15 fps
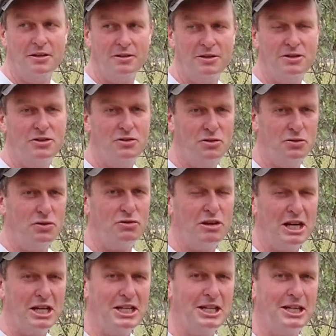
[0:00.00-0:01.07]
This is your
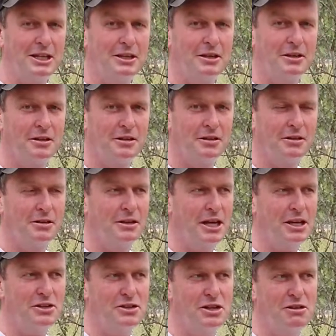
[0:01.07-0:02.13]
training.
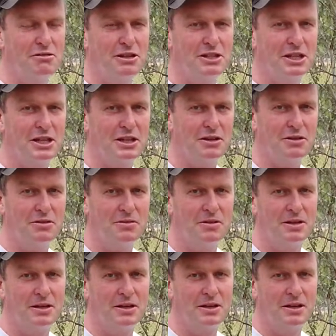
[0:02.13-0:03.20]
How serious are you?
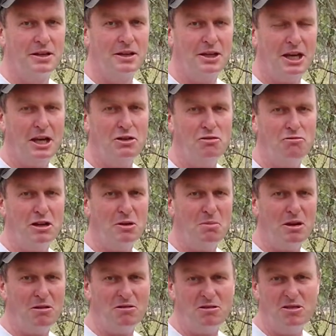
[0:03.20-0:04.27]
Can you run a
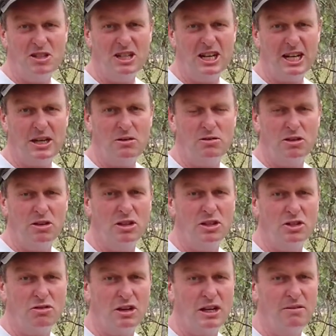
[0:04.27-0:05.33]
marathon today, or are you going
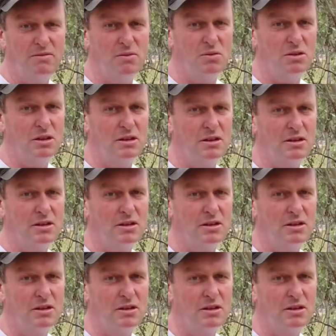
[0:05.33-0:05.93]
to train for it?